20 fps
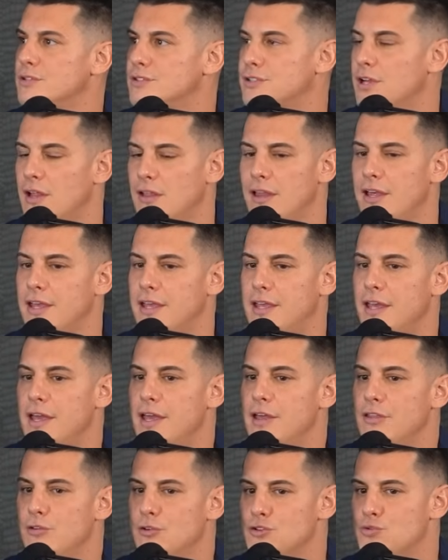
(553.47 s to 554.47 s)
It's not like
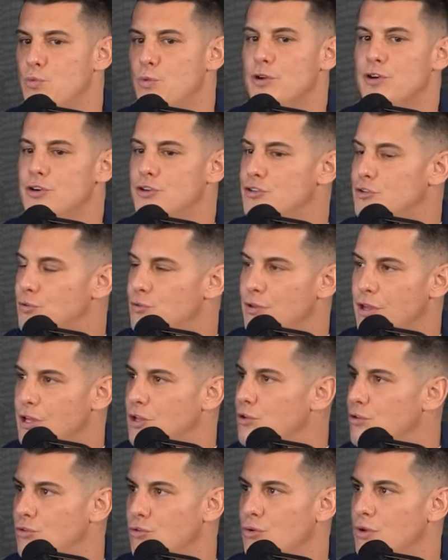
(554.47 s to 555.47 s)
there's one or two that
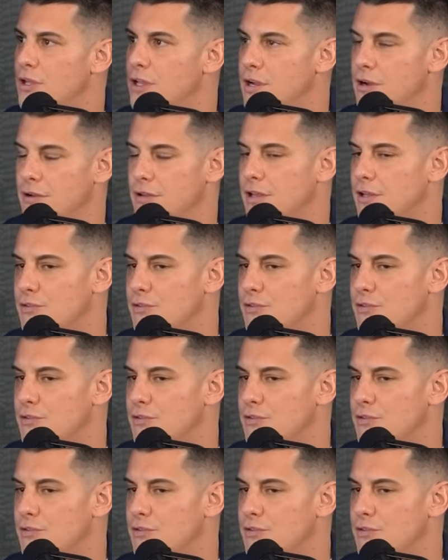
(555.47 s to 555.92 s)
you do a year.